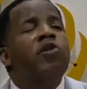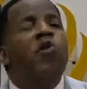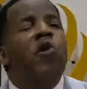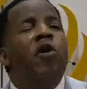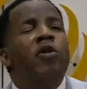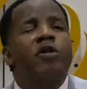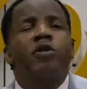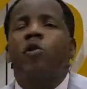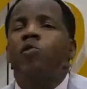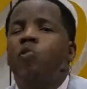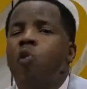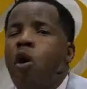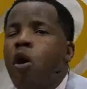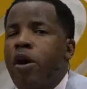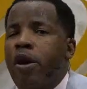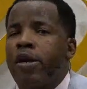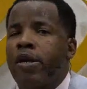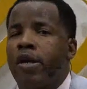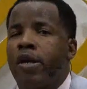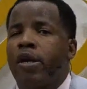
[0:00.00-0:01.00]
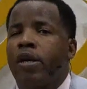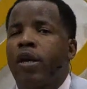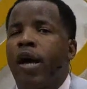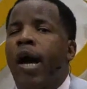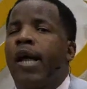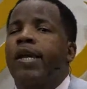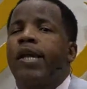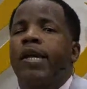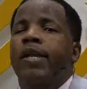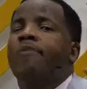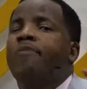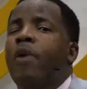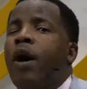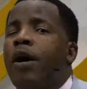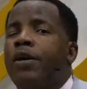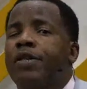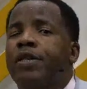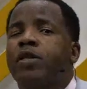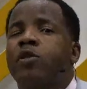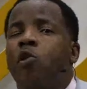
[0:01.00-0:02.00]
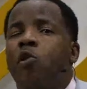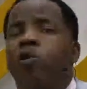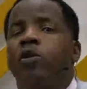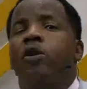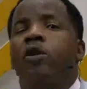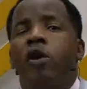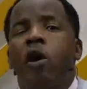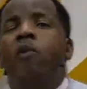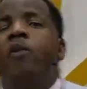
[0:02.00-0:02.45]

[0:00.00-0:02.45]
go to work and let the boss know. You know